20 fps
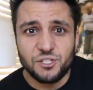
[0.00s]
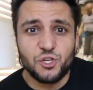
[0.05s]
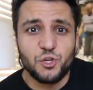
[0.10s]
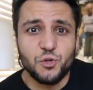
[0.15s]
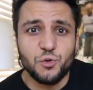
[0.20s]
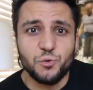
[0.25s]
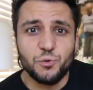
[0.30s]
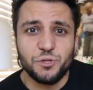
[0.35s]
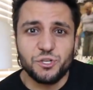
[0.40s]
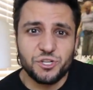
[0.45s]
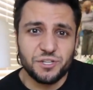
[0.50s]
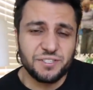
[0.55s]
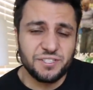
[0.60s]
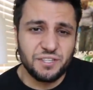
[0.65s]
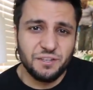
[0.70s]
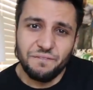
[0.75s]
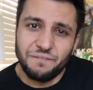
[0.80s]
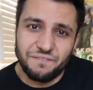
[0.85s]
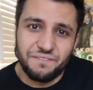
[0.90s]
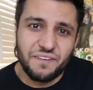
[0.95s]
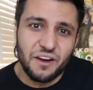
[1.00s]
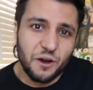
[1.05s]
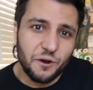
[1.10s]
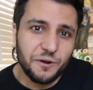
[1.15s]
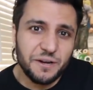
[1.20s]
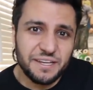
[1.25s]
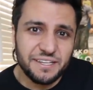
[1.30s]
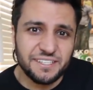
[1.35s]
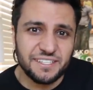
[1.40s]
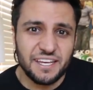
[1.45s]
to just the
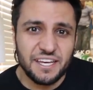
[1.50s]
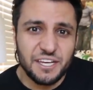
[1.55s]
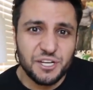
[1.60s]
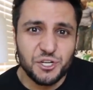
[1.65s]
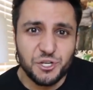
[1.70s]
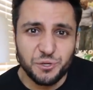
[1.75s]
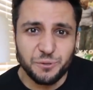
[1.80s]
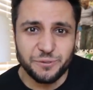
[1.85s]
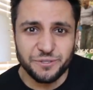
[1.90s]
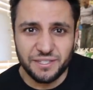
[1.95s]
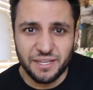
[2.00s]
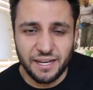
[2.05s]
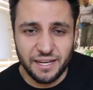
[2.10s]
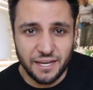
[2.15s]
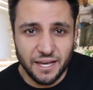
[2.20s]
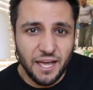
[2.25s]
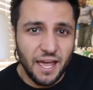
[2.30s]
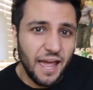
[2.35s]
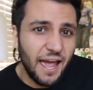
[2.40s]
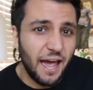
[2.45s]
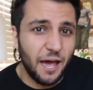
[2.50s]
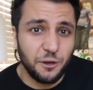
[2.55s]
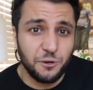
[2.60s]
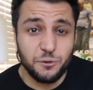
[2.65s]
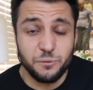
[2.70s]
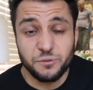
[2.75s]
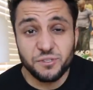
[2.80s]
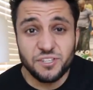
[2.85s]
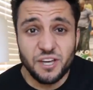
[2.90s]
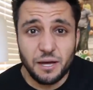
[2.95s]
various issues like how
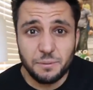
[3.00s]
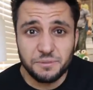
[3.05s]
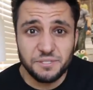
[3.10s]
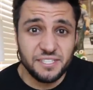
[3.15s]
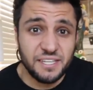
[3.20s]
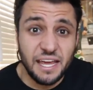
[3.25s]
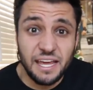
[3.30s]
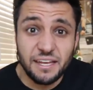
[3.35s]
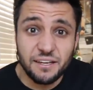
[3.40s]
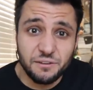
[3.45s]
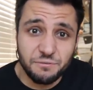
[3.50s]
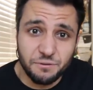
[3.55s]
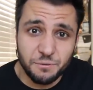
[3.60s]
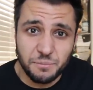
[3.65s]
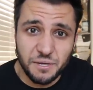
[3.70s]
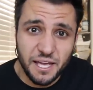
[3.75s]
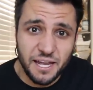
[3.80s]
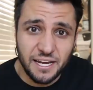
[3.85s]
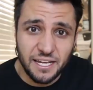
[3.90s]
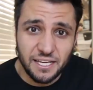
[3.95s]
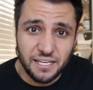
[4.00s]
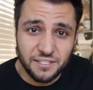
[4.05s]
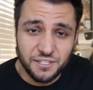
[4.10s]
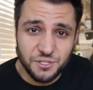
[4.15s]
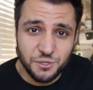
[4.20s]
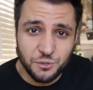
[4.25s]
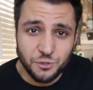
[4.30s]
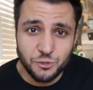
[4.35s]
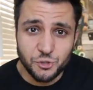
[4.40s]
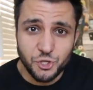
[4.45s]
do you stop sand from getting
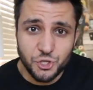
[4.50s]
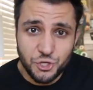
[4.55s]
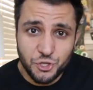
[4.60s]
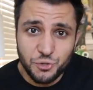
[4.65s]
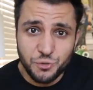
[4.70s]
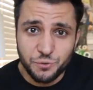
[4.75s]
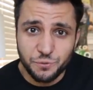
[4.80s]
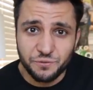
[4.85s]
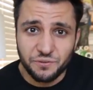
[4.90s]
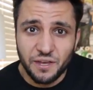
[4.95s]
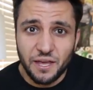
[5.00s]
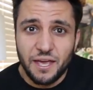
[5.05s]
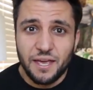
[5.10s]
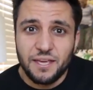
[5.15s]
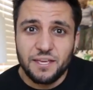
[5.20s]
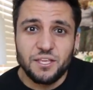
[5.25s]
into your shoes.